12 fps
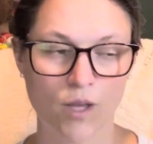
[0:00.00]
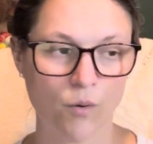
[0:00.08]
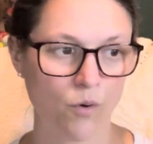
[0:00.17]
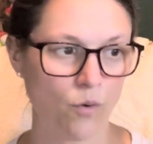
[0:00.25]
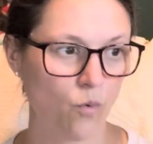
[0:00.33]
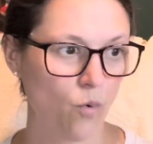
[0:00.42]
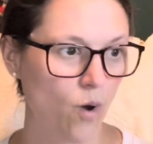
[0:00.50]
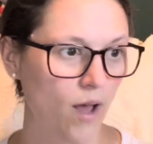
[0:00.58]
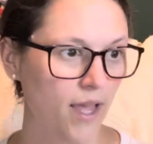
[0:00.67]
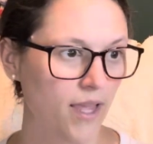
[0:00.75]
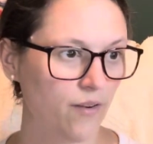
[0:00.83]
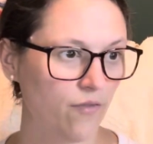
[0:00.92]
They were
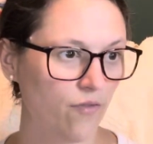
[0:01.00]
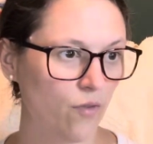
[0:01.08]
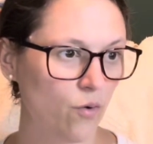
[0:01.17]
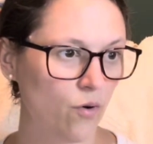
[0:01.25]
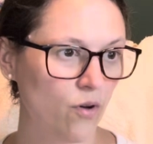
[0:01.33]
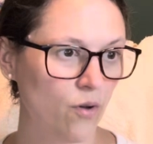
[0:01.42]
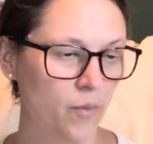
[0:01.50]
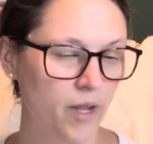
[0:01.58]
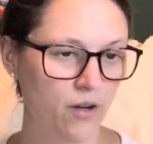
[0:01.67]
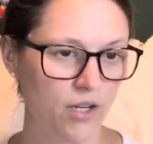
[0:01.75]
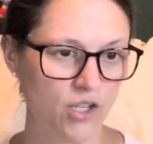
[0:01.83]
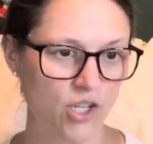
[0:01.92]
white, floral,
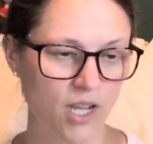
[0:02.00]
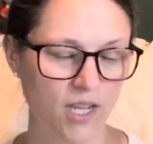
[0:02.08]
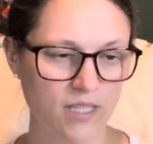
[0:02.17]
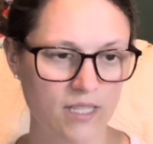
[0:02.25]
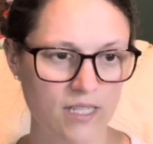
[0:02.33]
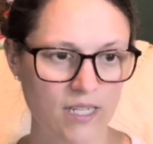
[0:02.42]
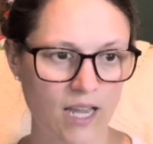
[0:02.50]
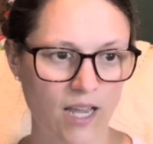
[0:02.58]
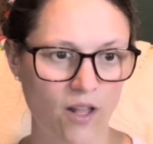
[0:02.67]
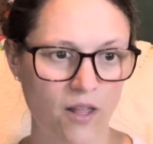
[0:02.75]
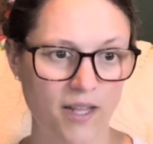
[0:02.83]
Mary Jane style.